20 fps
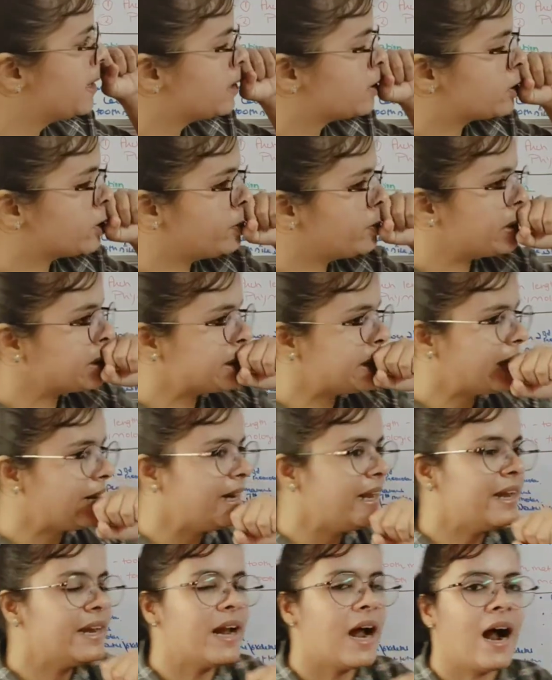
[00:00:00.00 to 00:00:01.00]
So
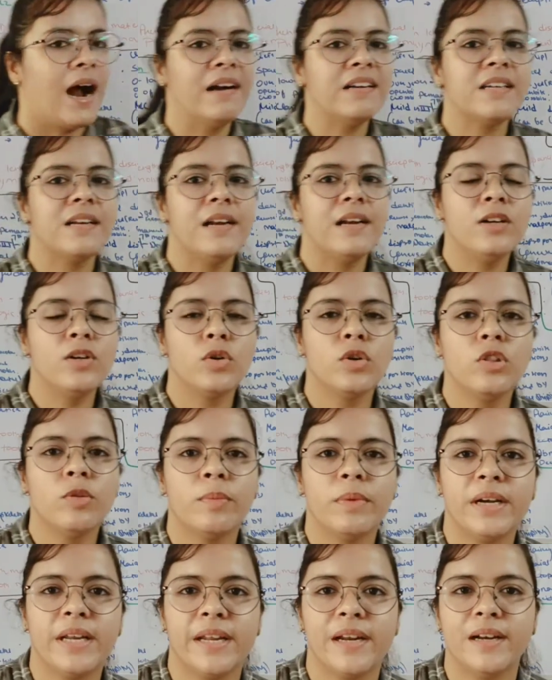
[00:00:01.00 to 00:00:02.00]
basically in arch length tooth
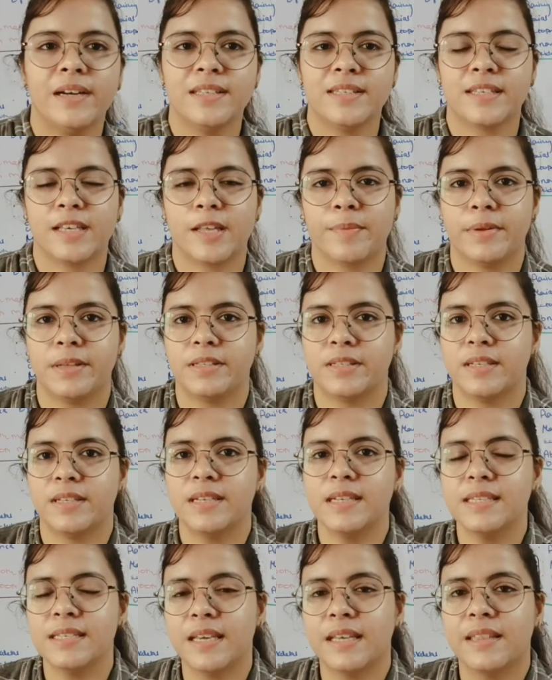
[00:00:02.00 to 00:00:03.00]
material
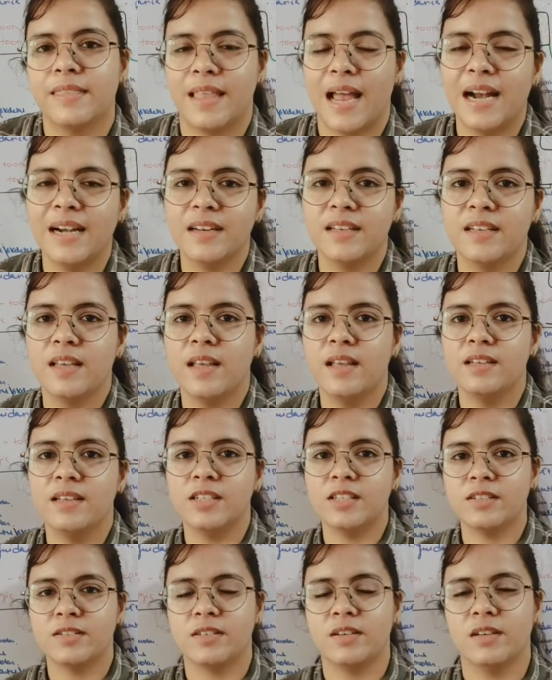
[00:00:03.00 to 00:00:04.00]
discrepancies, in that he
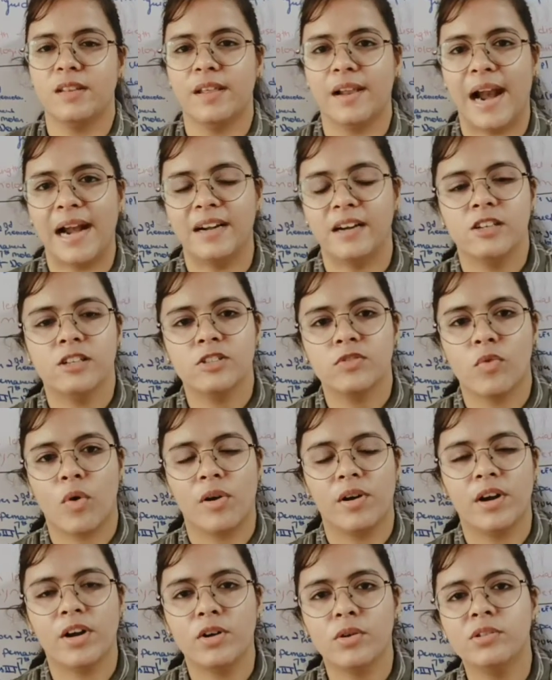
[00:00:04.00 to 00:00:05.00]
just the writer just
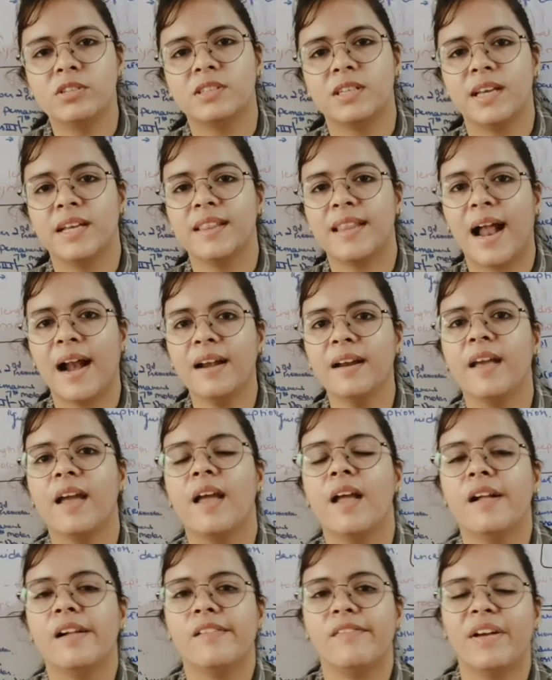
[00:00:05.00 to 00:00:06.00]
wanted to say that
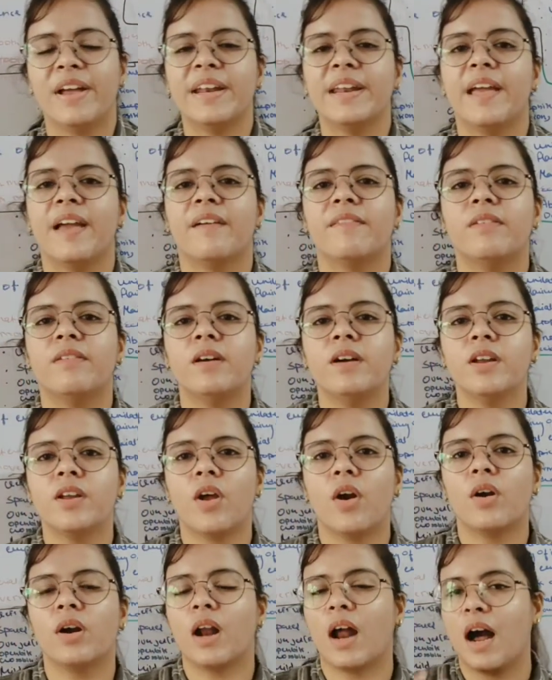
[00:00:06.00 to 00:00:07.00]
whenever
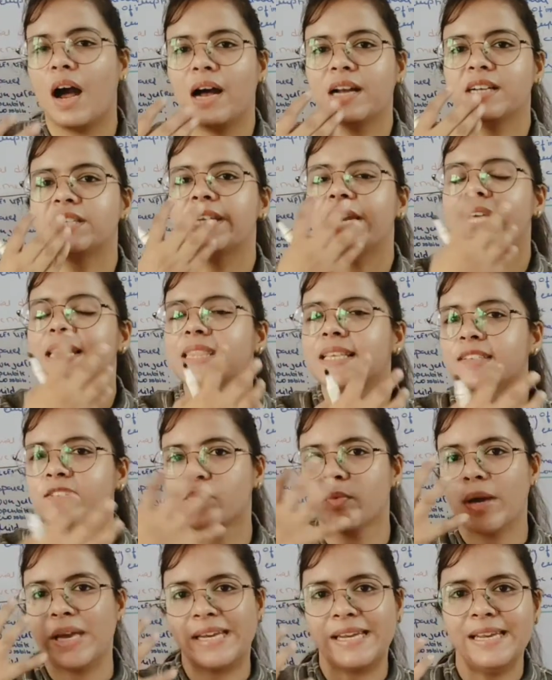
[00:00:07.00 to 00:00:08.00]
your arch length
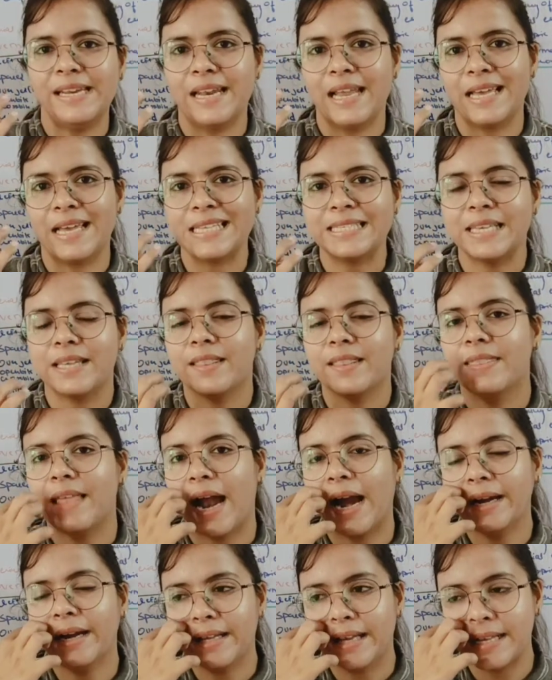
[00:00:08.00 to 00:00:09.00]
is very less, in
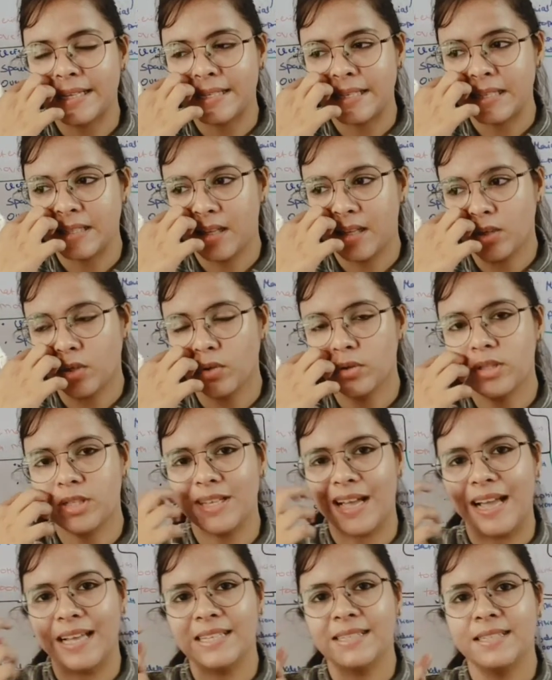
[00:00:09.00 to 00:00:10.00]
that cases the tooth
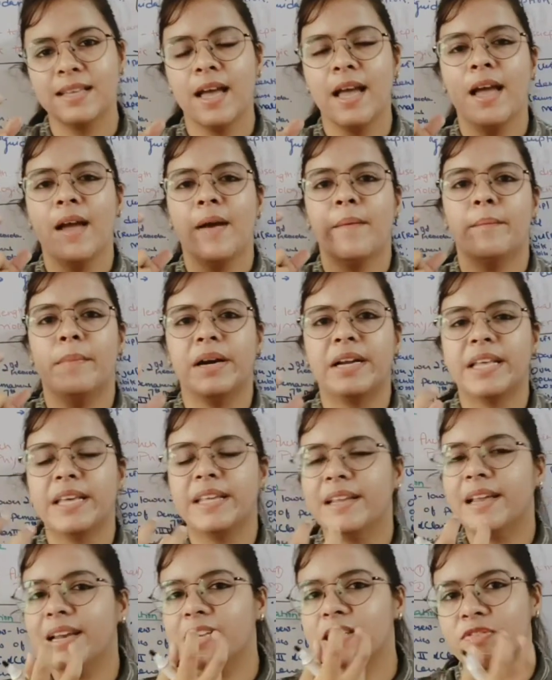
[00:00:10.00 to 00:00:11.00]
size
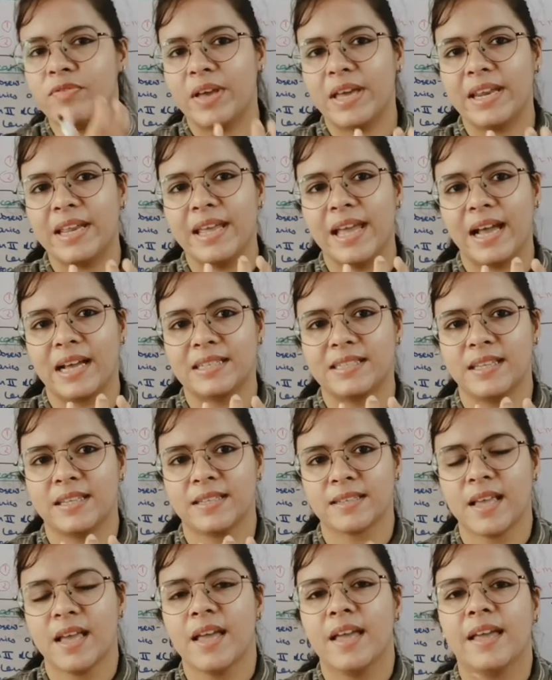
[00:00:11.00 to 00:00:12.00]
material is very
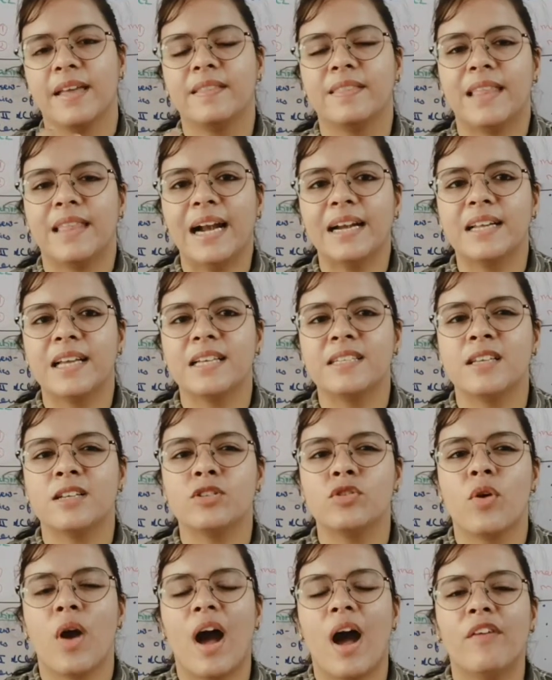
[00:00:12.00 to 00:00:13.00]
excess. In that
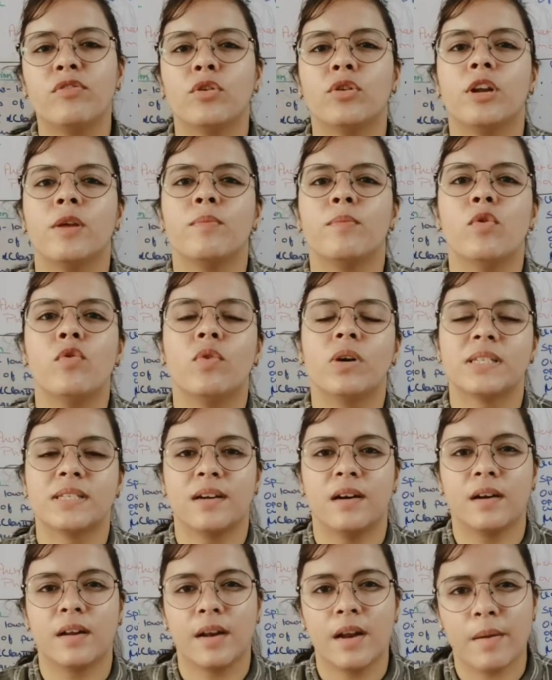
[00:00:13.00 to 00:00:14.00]
cases you have to remove a
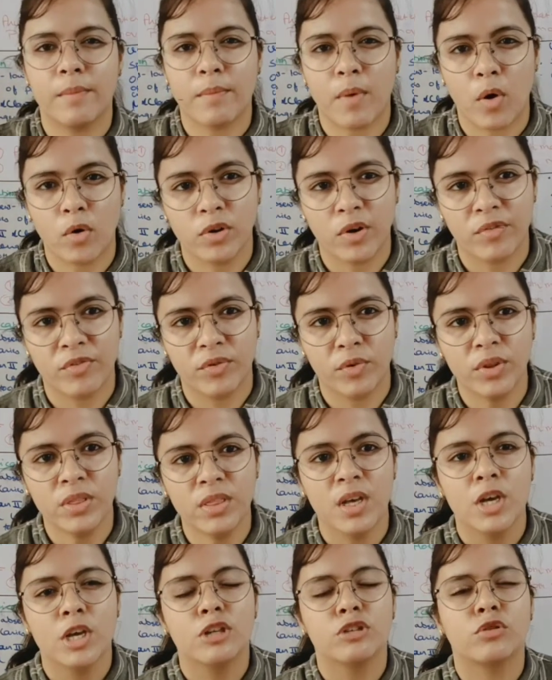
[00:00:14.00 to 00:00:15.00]
certain amount of tooth
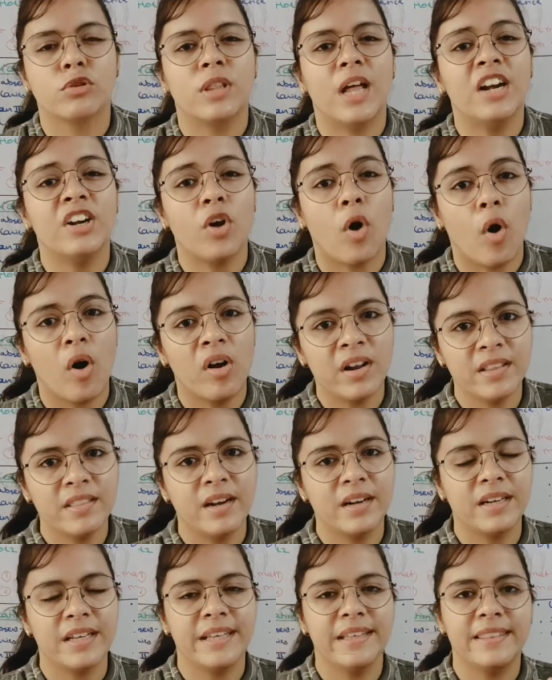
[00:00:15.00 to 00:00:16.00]
so that all
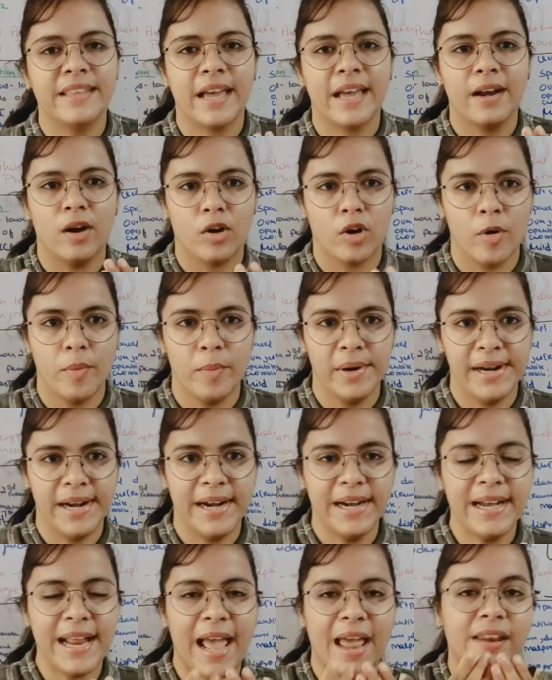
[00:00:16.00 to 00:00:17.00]
other teeth can
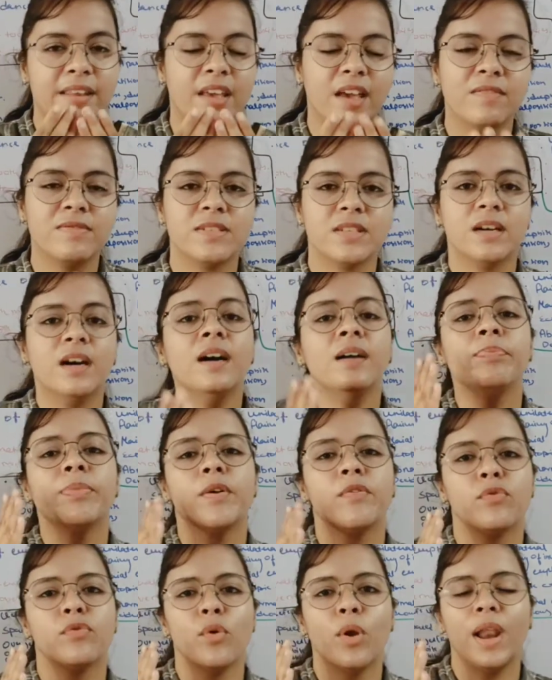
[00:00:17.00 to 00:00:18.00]
accommodate and gives a
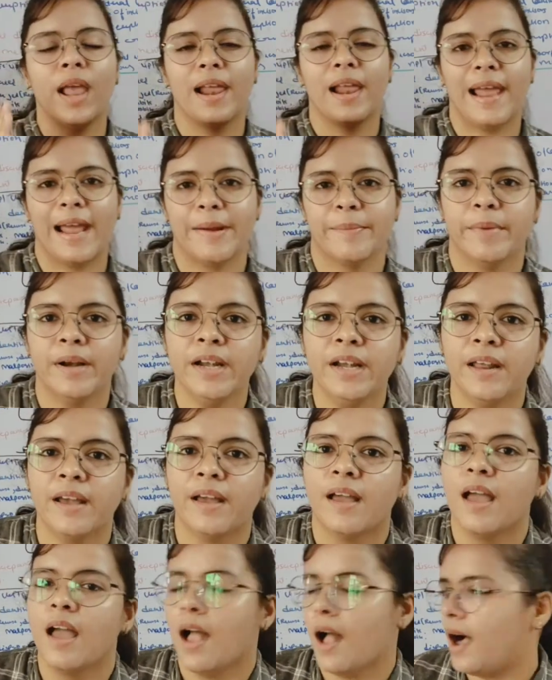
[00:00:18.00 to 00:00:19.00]
full alignment
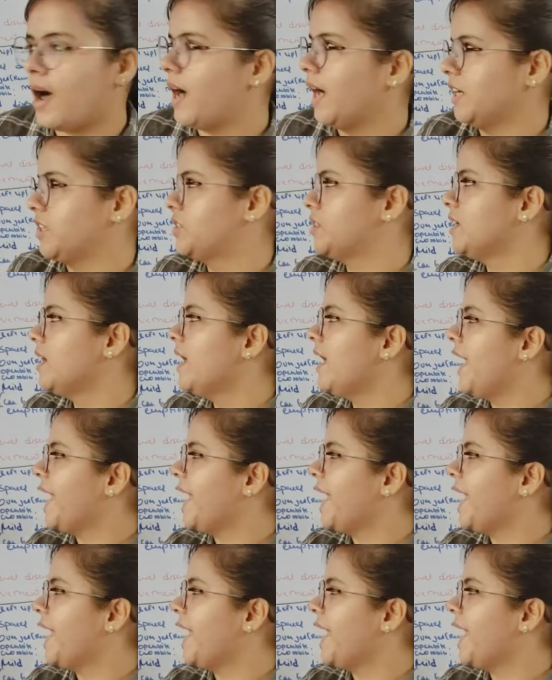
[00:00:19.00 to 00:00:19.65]
arch.